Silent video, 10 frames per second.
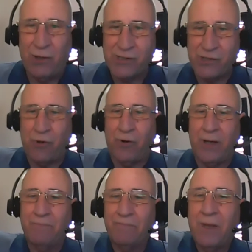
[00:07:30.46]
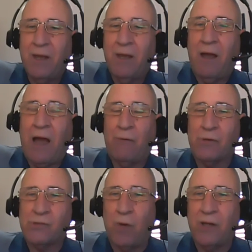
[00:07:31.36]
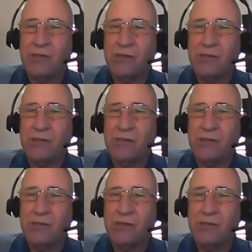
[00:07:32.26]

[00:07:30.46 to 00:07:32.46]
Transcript: a story. Okay. I was once.